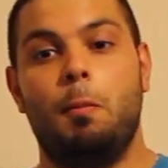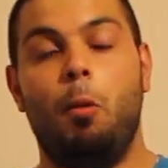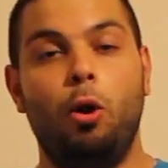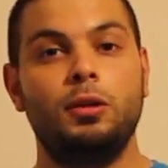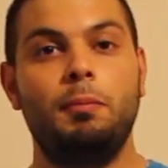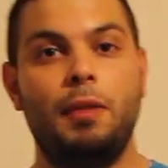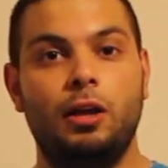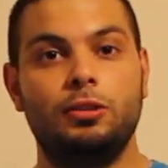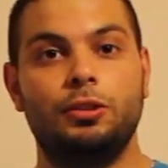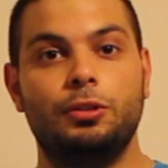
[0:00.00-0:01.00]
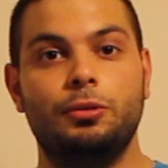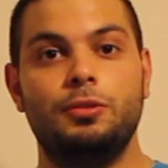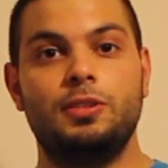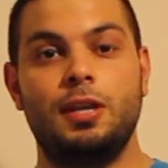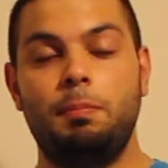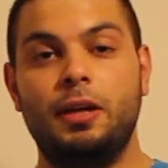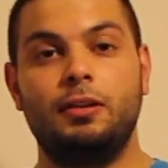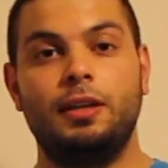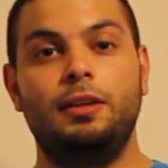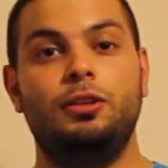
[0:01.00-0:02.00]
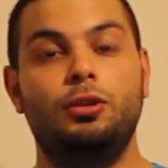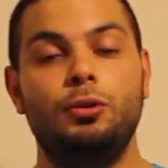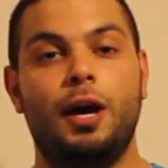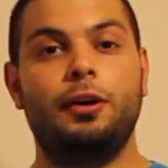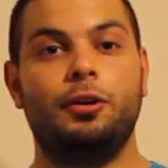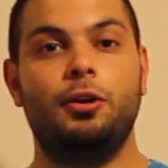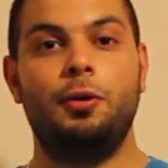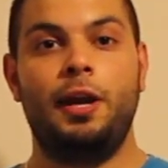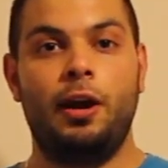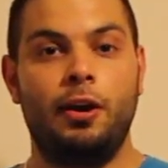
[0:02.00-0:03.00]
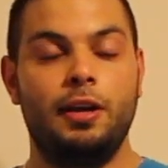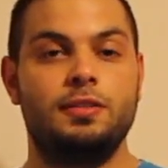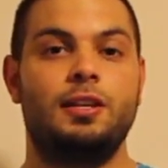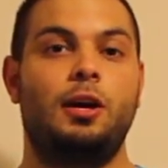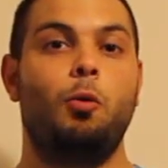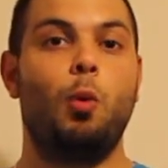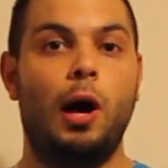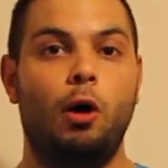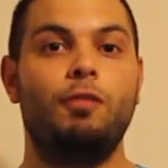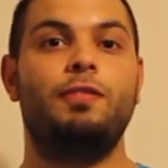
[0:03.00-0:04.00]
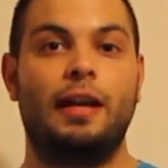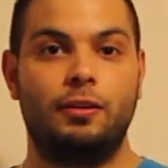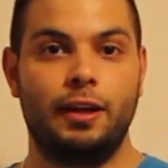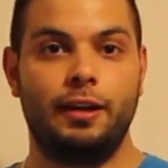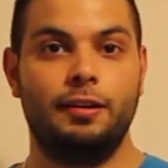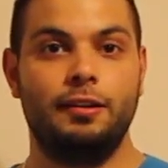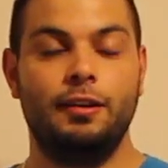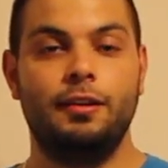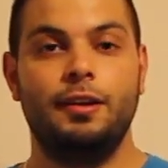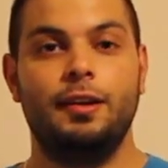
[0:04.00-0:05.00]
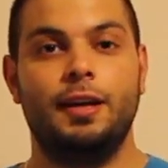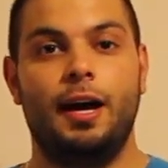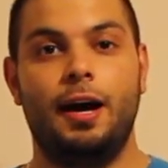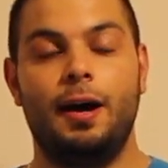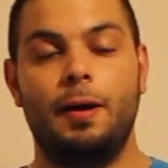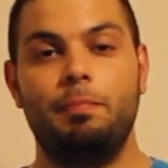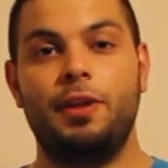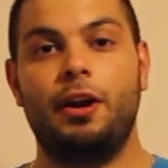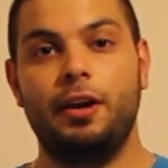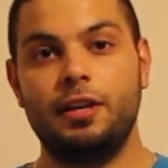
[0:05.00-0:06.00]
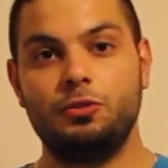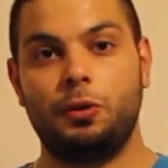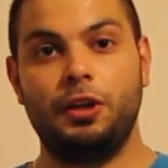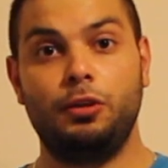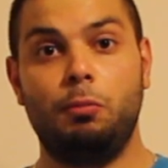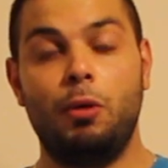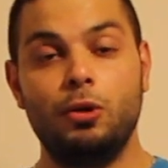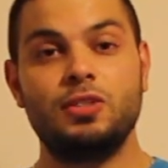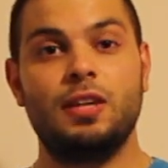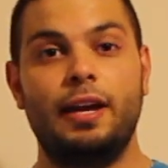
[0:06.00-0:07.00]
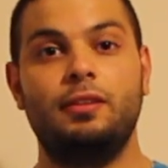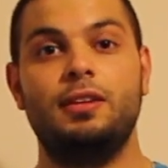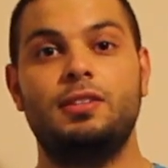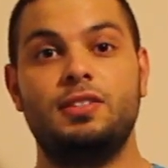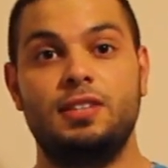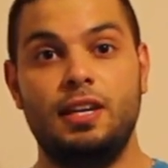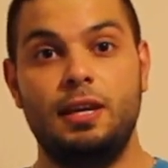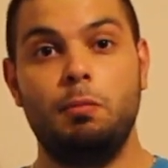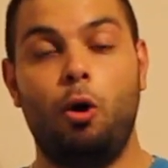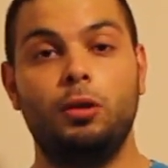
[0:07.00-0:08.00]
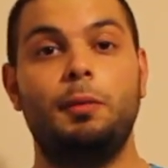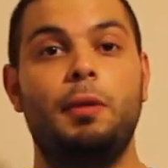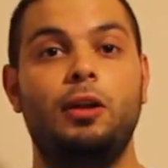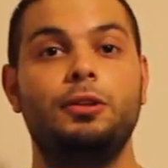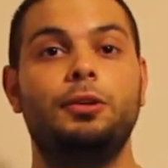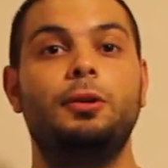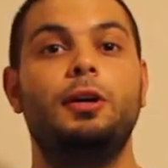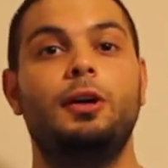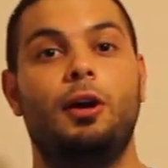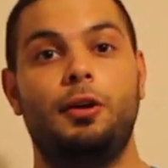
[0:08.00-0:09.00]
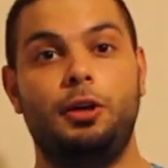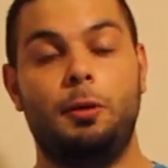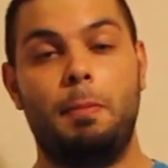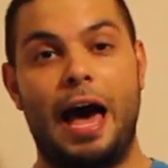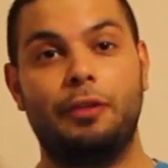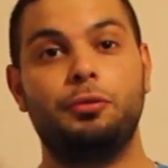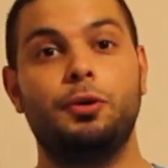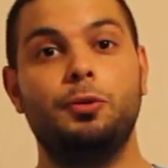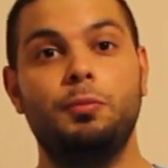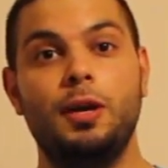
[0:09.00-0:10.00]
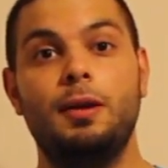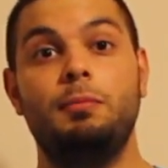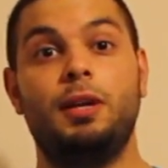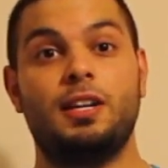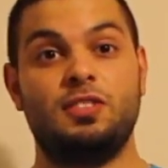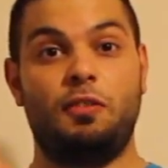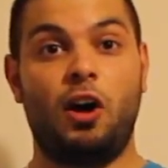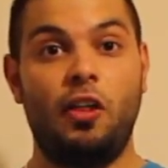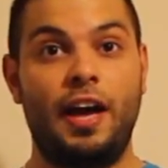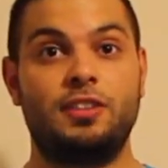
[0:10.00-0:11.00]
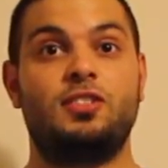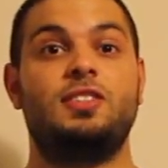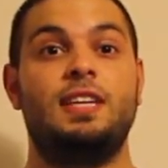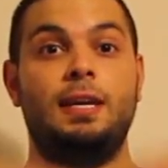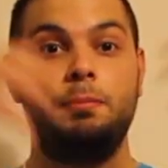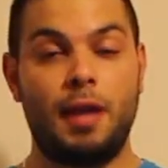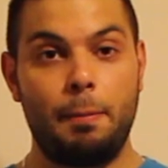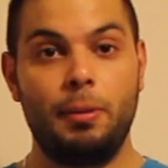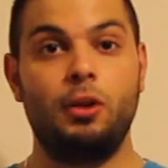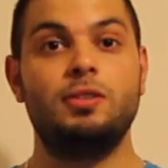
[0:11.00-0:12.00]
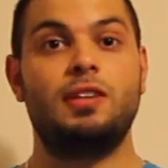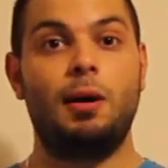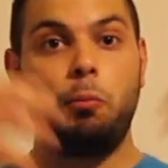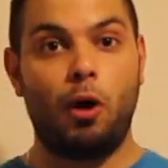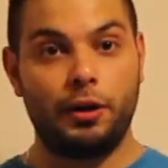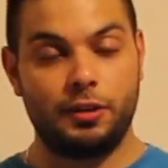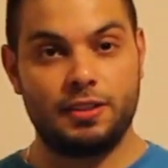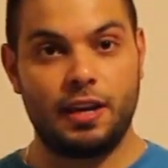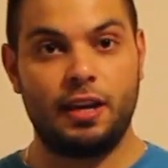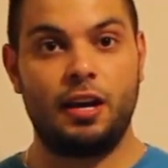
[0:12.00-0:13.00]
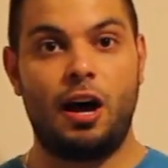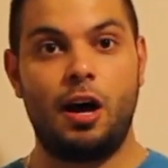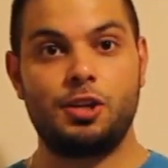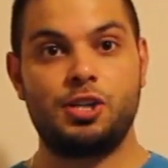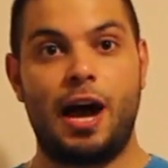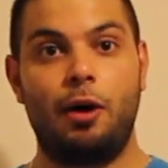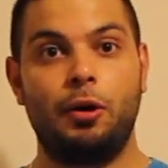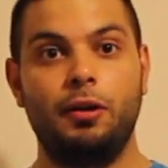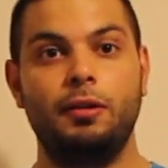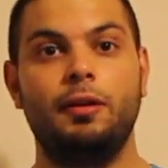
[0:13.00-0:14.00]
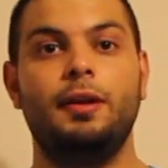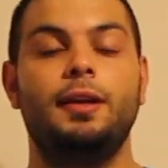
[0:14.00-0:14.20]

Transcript: Mold and mildew typically do not grow in areas that are well ventilated. Areas where you'll most likely see mold and mildew are in your bathroom because of all that steam that builds up while you're taking a hot shower.